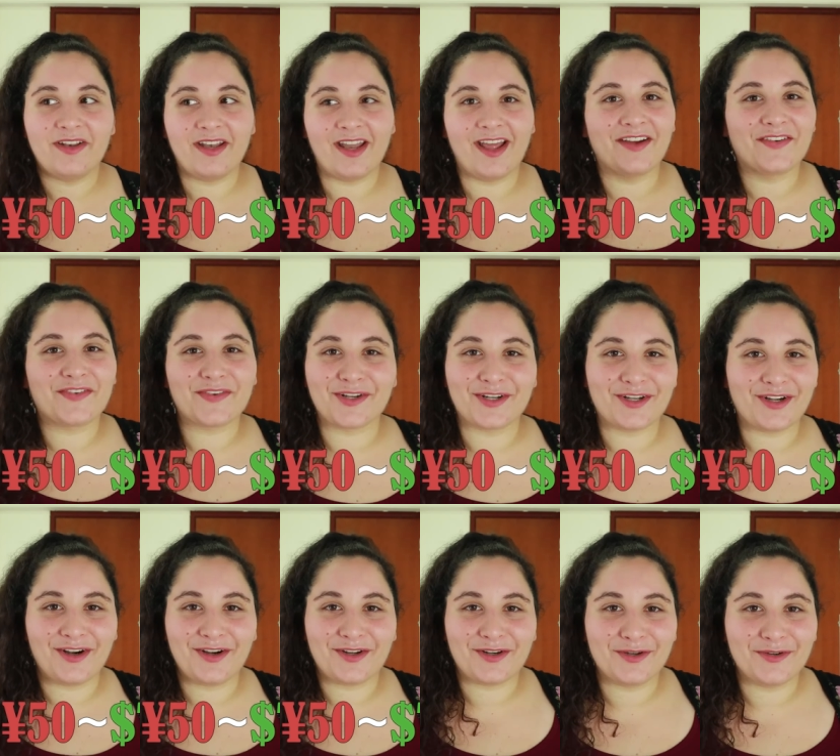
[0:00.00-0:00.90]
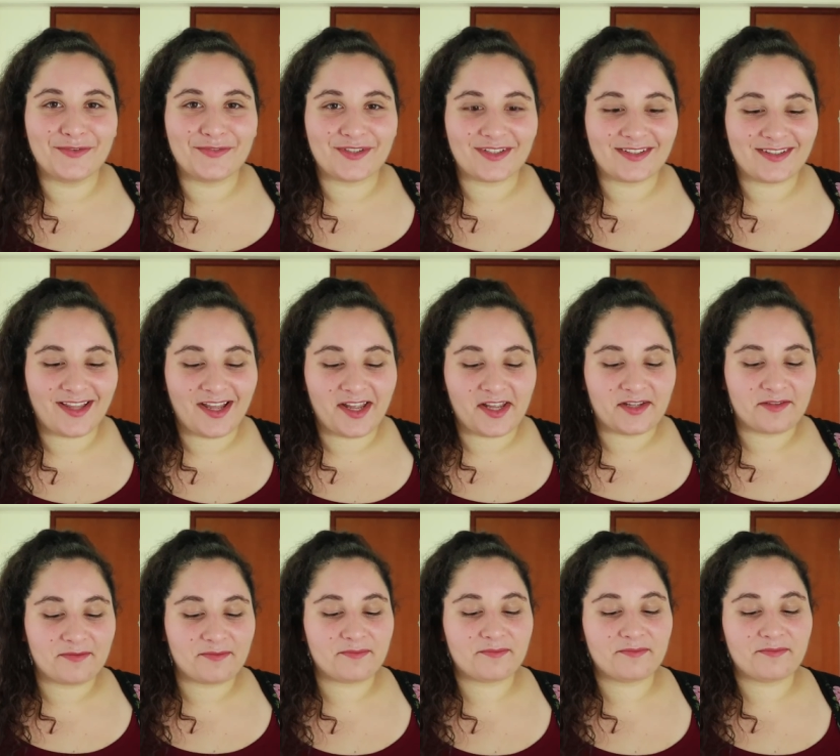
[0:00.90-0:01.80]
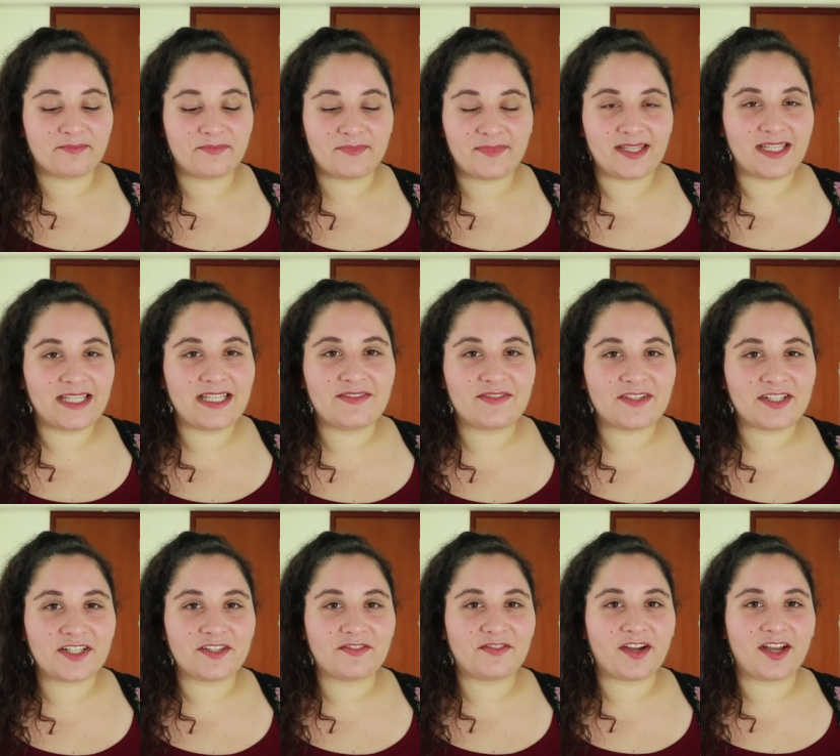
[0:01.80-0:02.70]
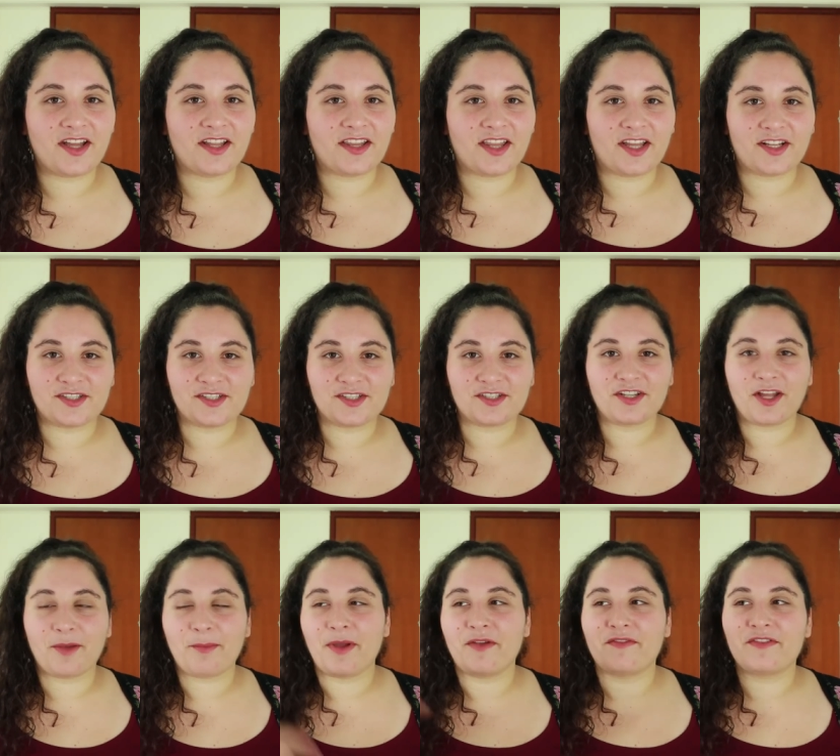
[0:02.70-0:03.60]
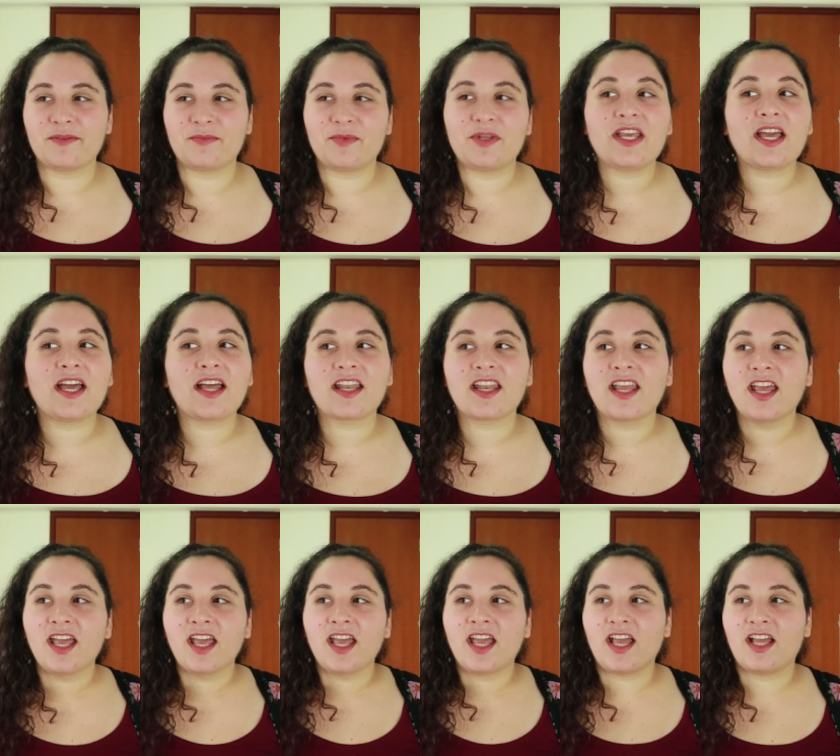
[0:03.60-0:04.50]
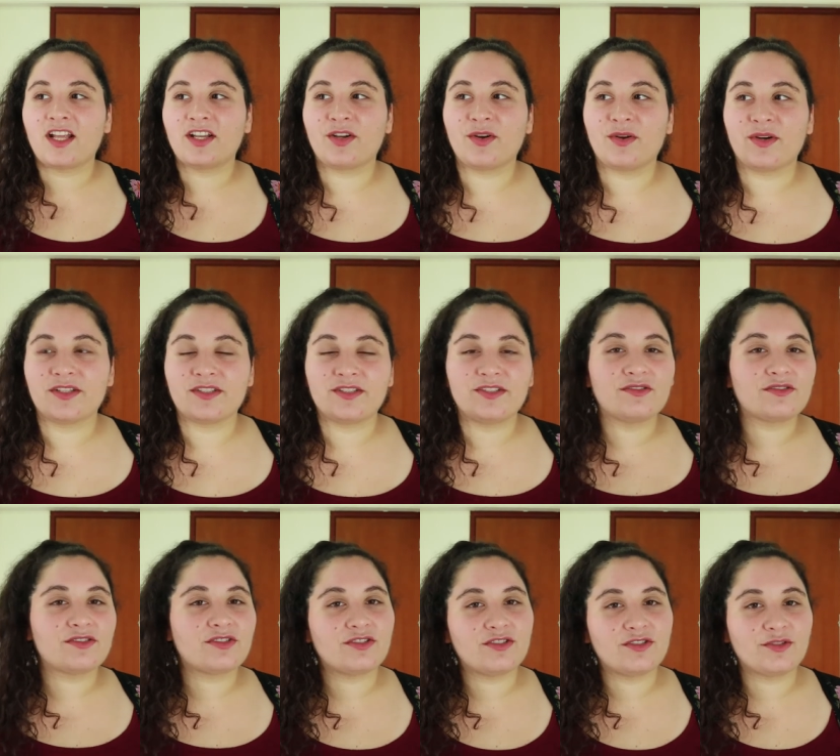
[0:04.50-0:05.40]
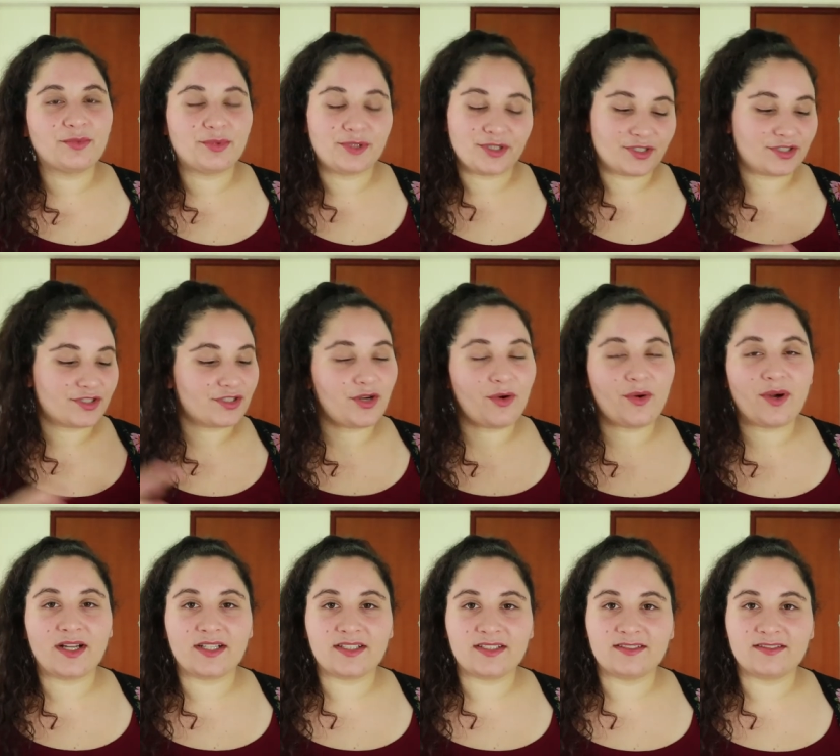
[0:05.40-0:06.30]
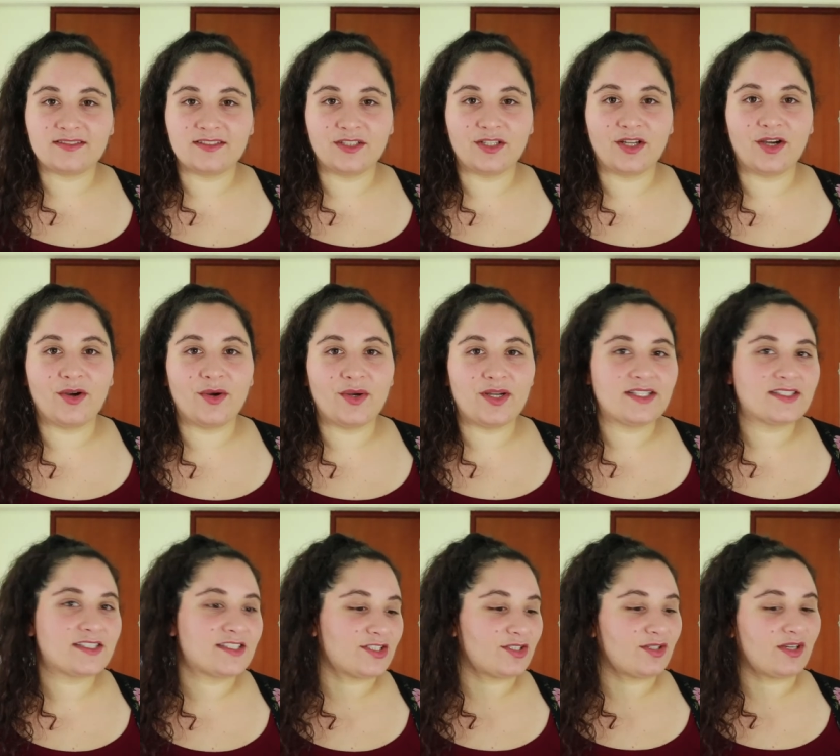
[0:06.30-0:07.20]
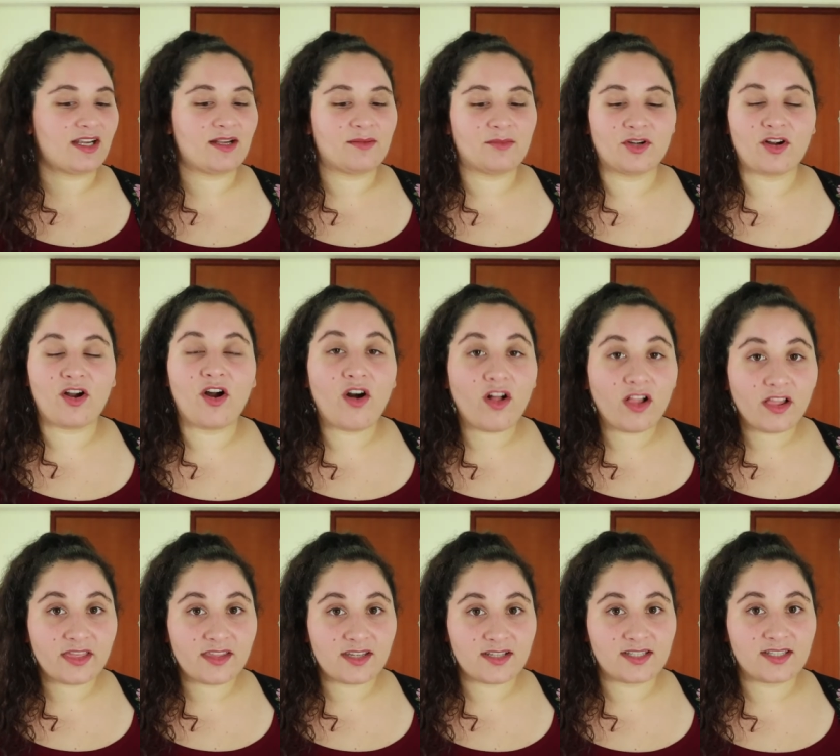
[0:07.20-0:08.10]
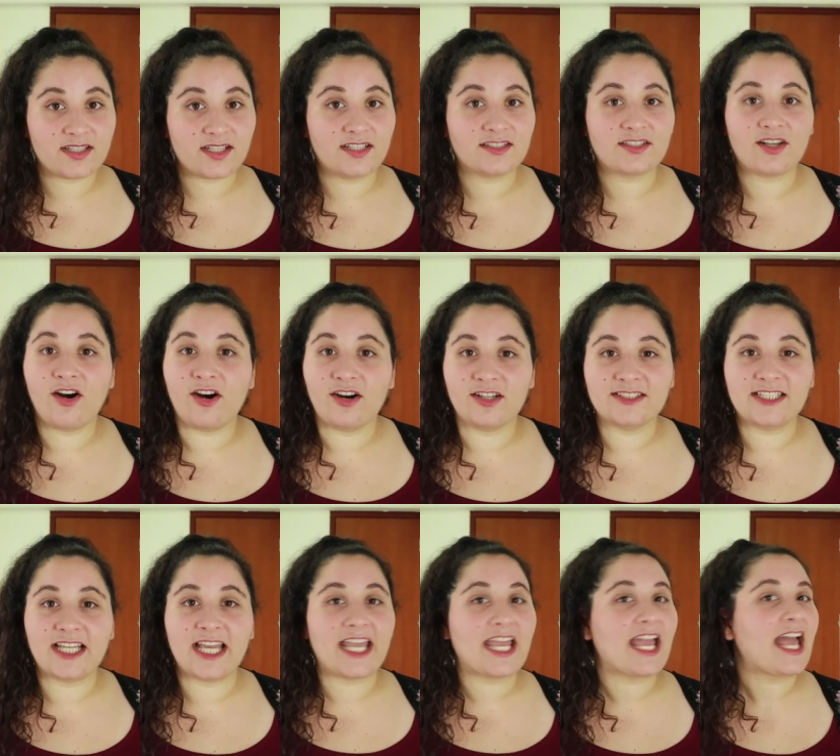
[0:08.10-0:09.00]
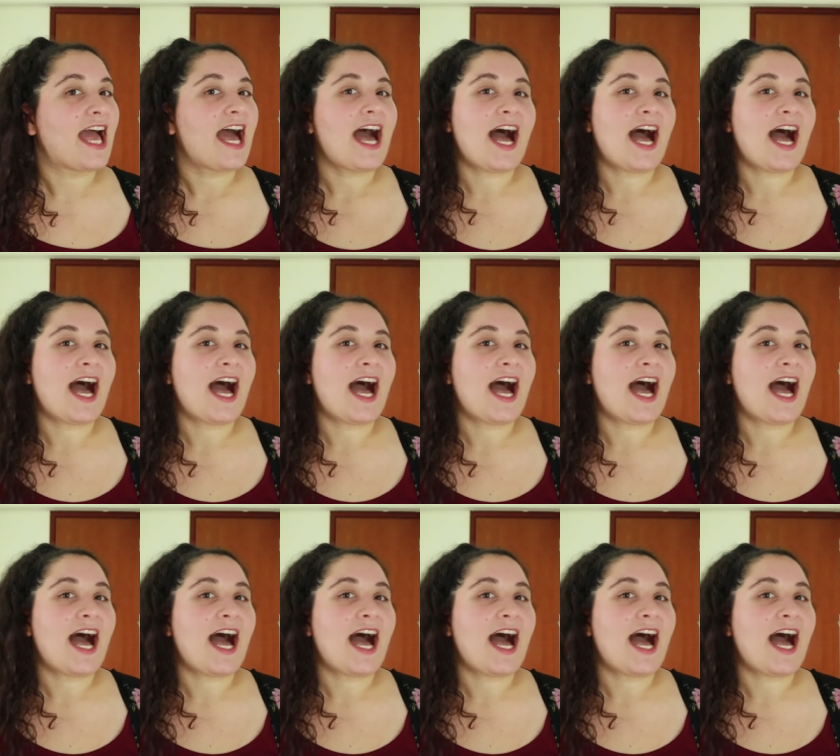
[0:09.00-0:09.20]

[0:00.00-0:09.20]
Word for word: never gone over like even if I like turn on my VPN and go on YouTube or go on, you know, Instagram or all these sites all day,